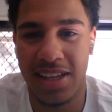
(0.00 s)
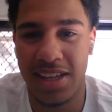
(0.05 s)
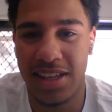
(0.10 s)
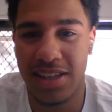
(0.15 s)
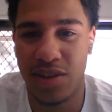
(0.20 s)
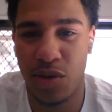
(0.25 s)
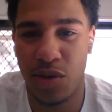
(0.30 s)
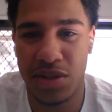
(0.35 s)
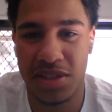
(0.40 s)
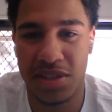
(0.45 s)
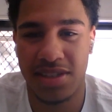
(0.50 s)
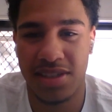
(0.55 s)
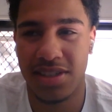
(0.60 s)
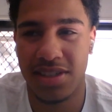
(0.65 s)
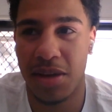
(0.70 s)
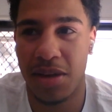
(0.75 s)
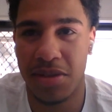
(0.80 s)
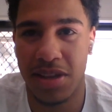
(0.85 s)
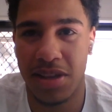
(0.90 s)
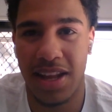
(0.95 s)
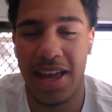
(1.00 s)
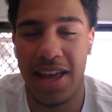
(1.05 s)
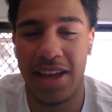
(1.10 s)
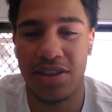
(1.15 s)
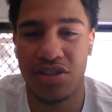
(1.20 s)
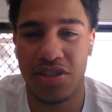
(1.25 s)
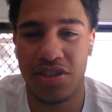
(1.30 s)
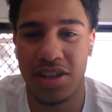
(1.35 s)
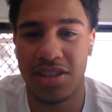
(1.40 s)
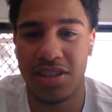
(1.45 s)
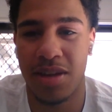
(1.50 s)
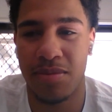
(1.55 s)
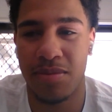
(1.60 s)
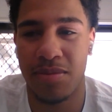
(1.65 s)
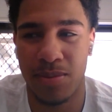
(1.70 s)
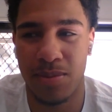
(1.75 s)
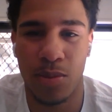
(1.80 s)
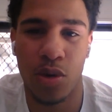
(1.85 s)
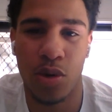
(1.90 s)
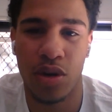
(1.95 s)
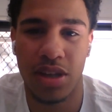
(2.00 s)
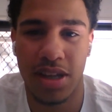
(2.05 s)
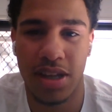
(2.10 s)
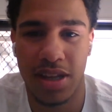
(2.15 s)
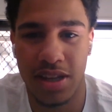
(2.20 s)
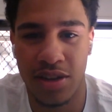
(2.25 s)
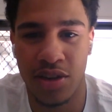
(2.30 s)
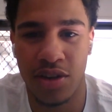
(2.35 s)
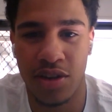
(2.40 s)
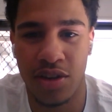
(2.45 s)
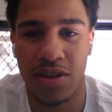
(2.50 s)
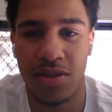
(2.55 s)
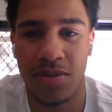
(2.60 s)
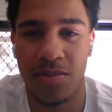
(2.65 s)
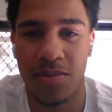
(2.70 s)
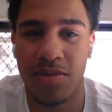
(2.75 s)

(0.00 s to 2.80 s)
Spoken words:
There's always something extra, something more you can do.